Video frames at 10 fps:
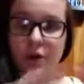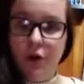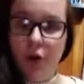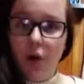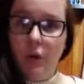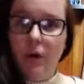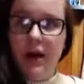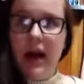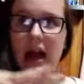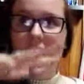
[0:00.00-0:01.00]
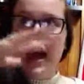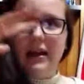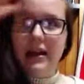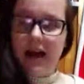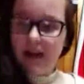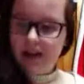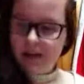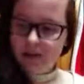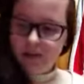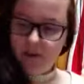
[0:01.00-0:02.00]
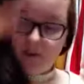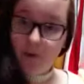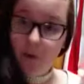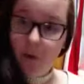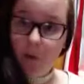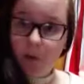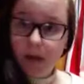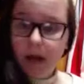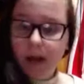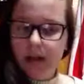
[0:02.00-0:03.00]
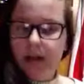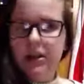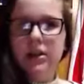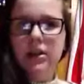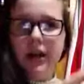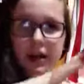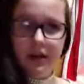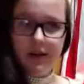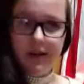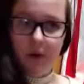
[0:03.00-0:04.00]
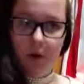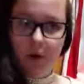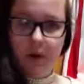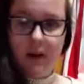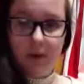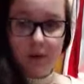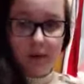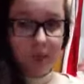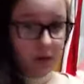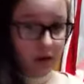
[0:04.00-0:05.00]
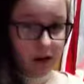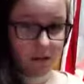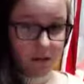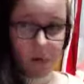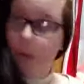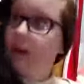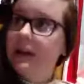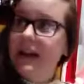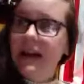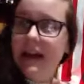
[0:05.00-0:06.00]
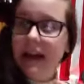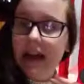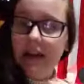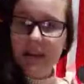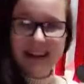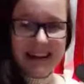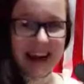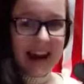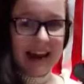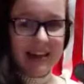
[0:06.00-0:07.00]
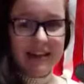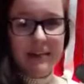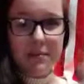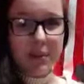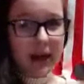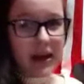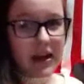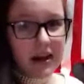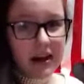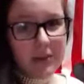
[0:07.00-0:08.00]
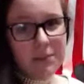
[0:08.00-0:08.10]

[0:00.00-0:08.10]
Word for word: to go. And that fall in the song that was a brilliant fall, it made the end peak.